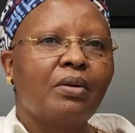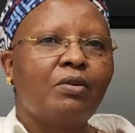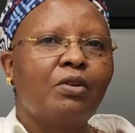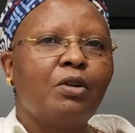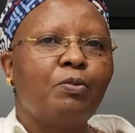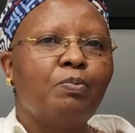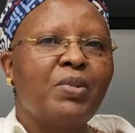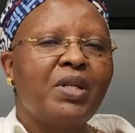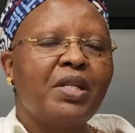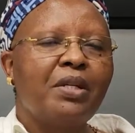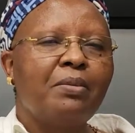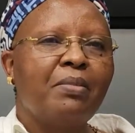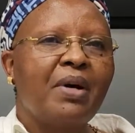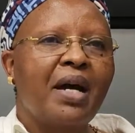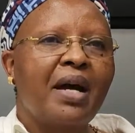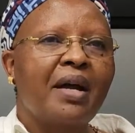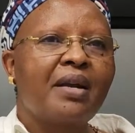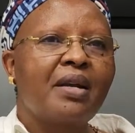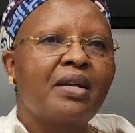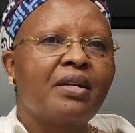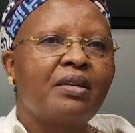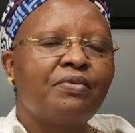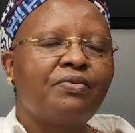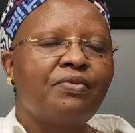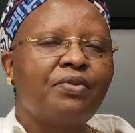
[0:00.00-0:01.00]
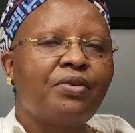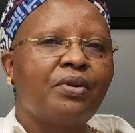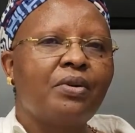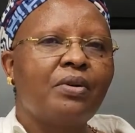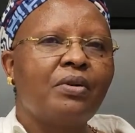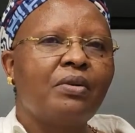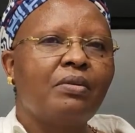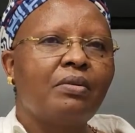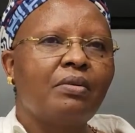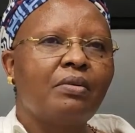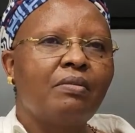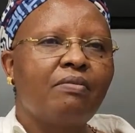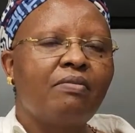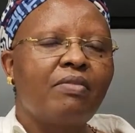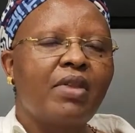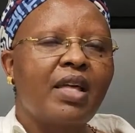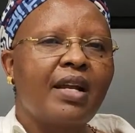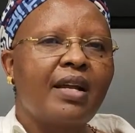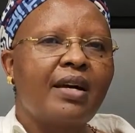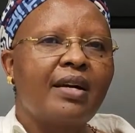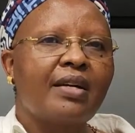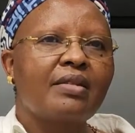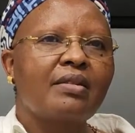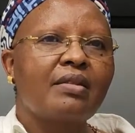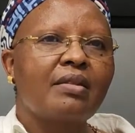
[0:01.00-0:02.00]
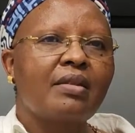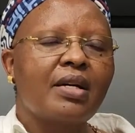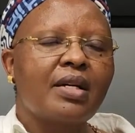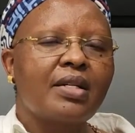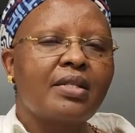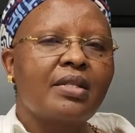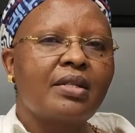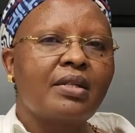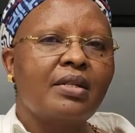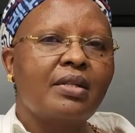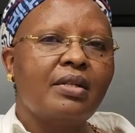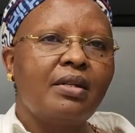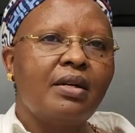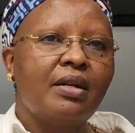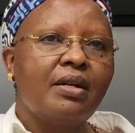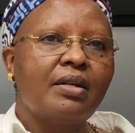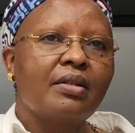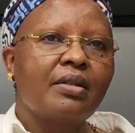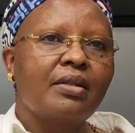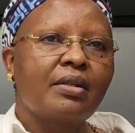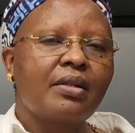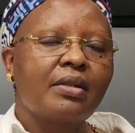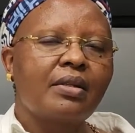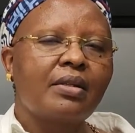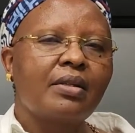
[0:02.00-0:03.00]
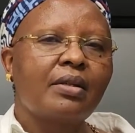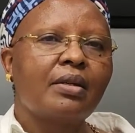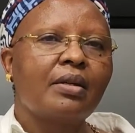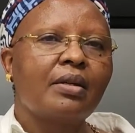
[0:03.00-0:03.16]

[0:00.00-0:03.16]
We've been married for the last 30 years.